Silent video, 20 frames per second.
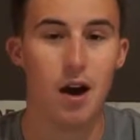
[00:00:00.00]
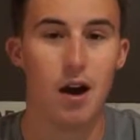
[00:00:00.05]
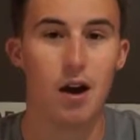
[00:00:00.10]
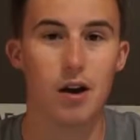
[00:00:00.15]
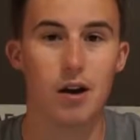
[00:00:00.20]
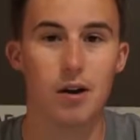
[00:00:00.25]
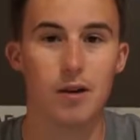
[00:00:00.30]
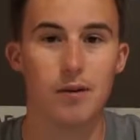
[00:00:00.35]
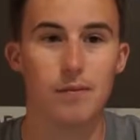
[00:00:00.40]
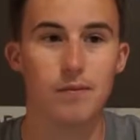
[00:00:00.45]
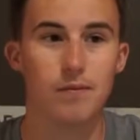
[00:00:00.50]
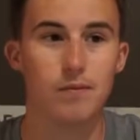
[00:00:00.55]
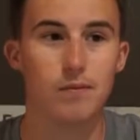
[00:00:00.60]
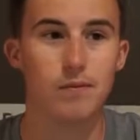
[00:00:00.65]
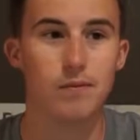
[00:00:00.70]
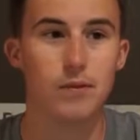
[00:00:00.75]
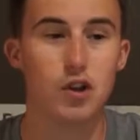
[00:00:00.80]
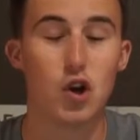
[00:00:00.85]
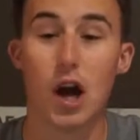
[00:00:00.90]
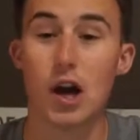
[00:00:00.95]

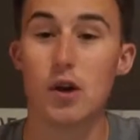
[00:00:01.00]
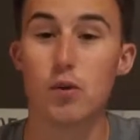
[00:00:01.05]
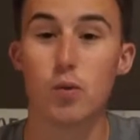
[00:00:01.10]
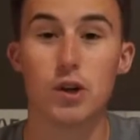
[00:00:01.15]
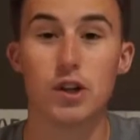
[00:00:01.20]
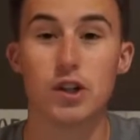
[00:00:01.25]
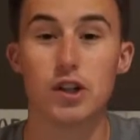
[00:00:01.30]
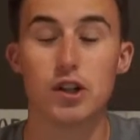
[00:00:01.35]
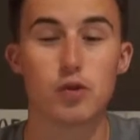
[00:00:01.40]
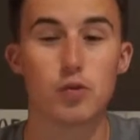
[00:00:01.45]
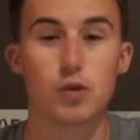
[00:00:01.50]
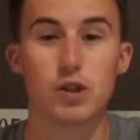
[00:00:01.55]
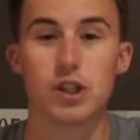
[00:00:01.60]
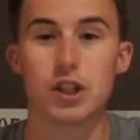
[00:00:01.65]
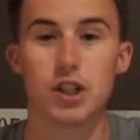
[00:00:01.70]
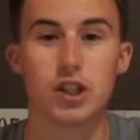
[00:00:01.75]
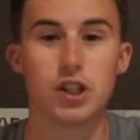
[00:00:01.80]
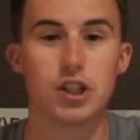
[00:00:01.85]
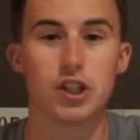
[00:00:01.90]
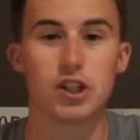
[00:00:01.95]
I
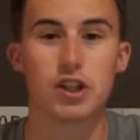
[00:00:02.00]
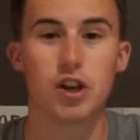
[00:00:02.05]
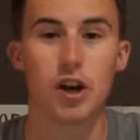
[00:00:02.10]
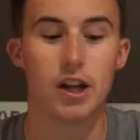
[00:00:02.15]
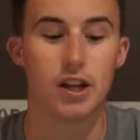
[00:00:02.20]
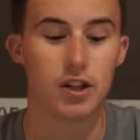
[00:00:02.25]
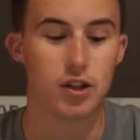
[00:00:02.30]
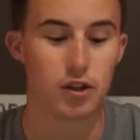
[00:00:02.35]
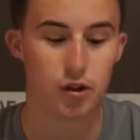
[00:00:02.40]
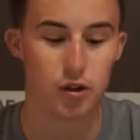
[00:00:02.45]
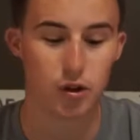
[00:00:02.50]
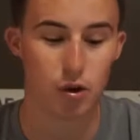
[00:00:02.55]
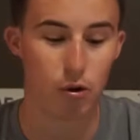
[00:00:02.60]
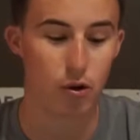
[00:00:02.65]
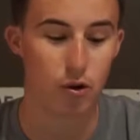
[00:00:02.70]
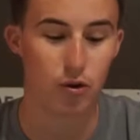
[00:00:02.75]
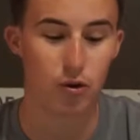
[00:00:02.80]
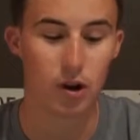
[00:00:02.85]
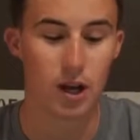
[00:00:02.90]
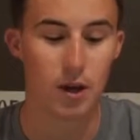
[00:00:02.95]
recently just got into
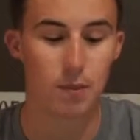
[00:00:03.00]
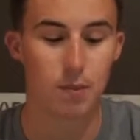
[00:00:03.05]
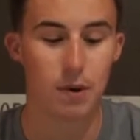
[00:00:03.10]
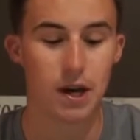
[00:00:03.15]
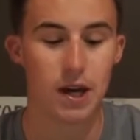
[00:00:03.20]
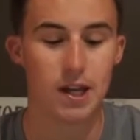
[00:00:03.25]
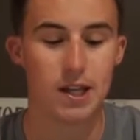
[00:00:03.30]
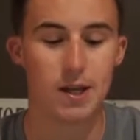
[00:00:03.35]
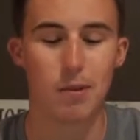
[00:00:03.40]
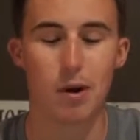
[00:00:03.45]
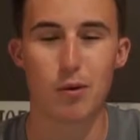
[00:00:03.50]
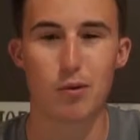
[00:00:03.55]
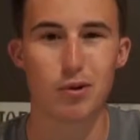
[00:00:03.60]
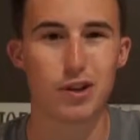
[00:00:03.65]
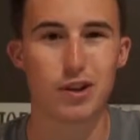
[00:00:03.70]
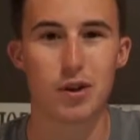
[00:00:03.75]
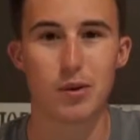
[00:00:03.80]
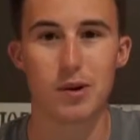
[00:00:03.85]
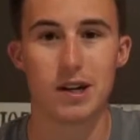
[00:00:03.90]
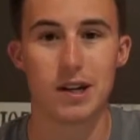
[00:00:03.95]
throwing crankbaits. I'm not
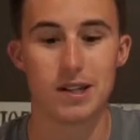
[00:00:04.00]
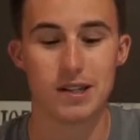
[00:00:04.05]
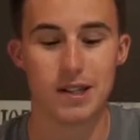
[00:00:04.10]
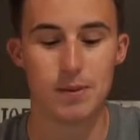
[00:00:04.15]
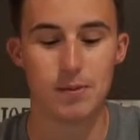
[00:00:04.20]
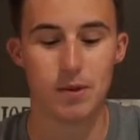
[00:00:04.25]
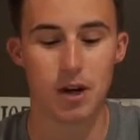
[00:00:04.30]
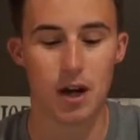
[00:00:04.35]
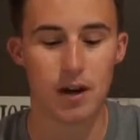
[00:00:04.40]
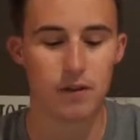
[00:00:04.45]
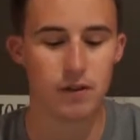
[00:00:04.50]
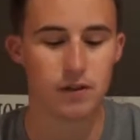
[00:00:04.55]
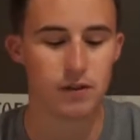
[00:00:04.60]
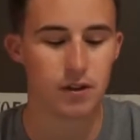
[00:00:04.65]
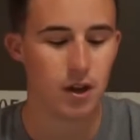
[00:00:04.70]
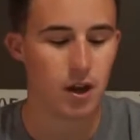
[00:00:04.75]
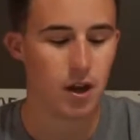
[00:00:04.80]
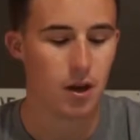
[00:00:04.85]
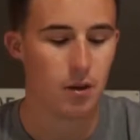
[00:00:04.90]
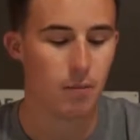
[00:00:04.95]
really throwing any deep divers,
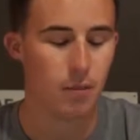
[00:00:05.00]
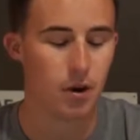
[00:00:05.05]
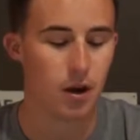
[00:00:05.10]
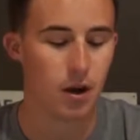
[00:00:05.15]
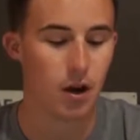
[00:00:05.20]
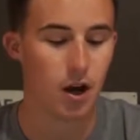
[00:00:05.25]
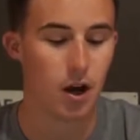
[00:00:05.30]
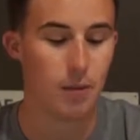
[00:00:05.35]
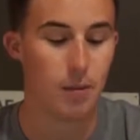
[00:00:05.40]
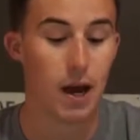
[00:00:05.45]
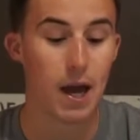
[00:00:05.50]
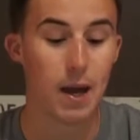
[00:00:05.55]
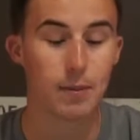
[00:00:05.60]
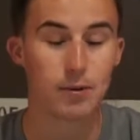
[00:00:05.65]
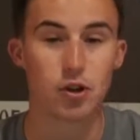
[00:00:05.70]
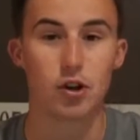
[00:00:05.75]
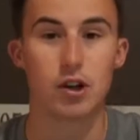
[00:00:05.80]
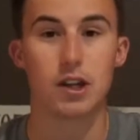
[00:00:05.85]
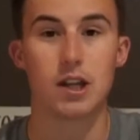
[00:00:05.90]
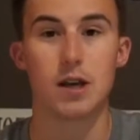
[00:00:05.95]
but I am
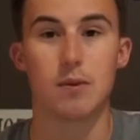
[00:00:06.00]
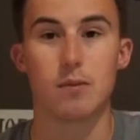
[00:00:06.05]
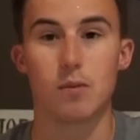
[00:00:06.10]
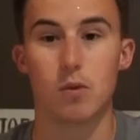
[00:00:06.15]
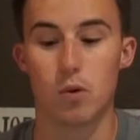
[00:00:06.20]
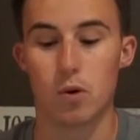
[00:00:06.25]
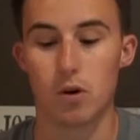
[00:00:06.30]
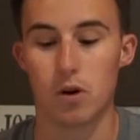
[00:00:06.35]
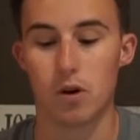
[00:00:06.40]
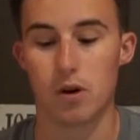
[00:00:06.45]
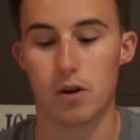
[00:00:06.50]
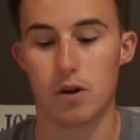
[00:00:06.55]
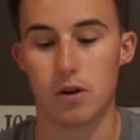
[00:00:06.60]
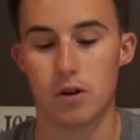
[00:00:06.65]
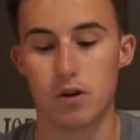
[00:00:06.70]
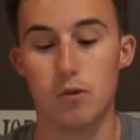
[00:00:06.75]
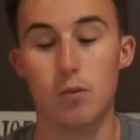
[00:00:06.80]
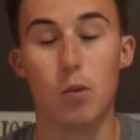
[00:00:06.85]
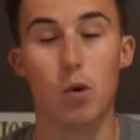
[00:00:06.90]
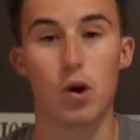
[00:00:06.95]
starting to get more
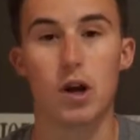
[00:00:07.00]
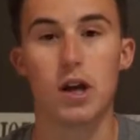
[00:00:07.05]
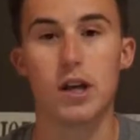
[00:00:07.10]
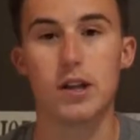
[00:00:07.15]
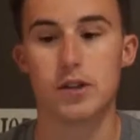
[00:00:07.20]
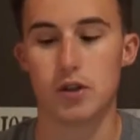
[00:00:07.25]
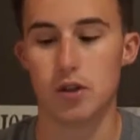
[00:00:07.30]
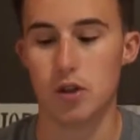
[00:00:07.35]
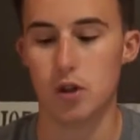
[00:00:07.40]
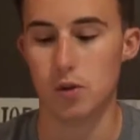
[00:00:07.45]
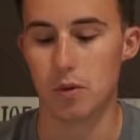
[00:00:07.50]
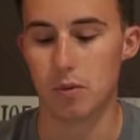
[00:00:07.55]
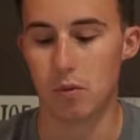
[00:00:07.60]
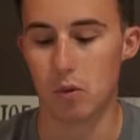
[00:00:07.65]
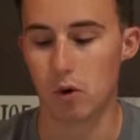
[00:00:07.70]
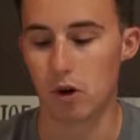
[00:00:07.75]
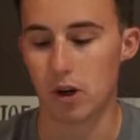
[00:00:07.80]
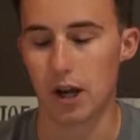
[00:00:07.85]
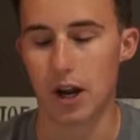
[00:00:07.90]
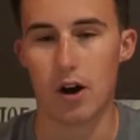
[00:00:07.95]
into and
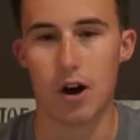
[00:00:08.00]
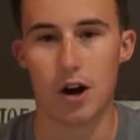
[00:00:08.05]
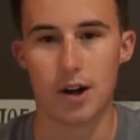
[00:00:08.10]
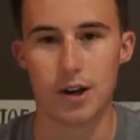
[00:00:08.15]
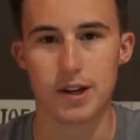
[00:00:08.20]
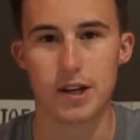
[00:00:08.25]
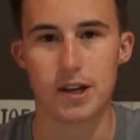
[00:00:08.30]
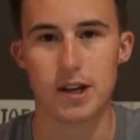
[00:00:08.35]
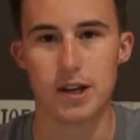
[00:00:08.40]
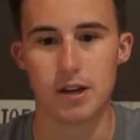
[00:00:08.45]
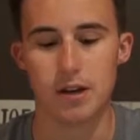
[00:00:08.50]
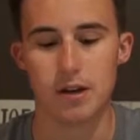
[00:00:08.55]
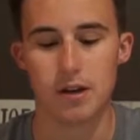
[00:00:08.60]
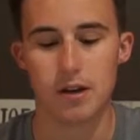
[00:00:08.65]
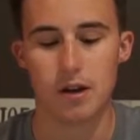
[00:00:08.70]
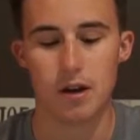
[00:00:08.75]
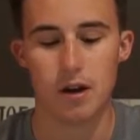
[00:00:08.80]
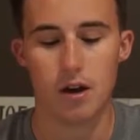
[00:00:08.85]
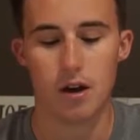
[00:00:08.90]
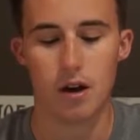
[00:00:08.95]
more kind of on key
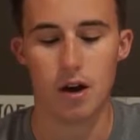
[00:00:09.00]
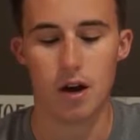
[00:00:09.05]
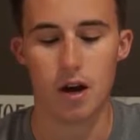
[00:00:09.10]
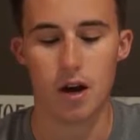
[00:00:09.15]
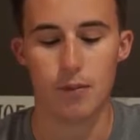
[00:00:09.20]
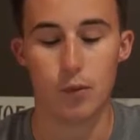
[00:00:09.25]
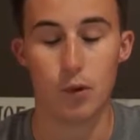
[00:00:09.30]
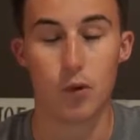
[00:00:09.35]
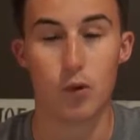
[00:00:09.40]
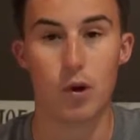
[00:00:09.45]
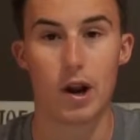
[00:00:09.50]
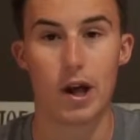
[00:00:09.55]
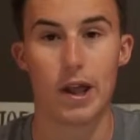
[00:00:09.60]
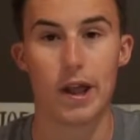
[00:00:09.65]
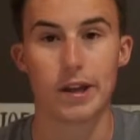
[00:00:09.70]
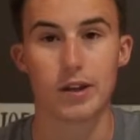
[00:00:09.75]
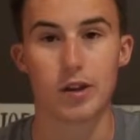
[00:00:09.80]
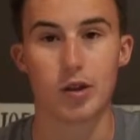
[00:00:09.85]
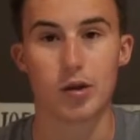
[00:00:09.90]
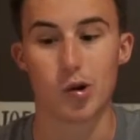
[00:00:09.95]
with what I
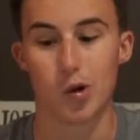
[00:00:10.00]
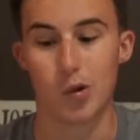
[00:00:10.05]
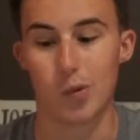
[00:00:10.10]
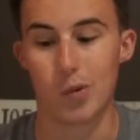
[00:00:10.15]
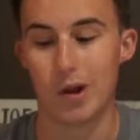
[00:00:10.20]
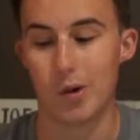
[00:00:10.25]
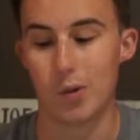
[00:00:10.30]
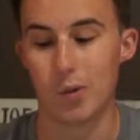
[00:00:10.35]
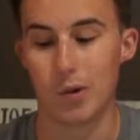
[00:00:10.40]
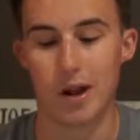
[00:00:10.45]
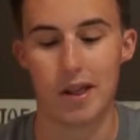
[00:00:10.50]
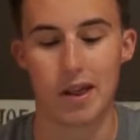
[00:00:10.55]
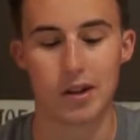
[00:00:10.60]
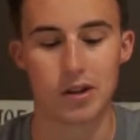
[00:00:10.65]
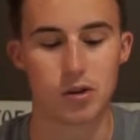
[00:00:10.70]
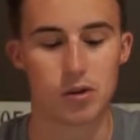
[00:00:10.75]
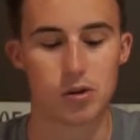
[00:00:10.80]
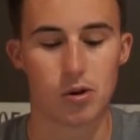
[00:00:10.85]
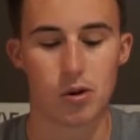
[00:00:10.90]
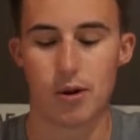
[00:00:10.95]
like to throw and when I like
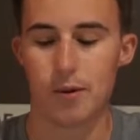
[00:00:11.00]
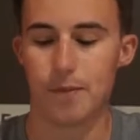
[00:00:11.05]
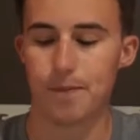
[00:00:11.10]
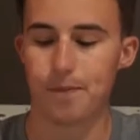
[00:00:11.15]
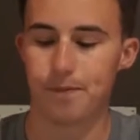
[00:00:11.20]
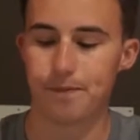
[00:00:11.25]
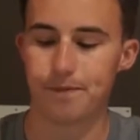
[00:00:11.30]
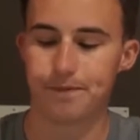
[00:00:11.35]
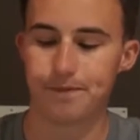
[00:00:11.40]
to throw it.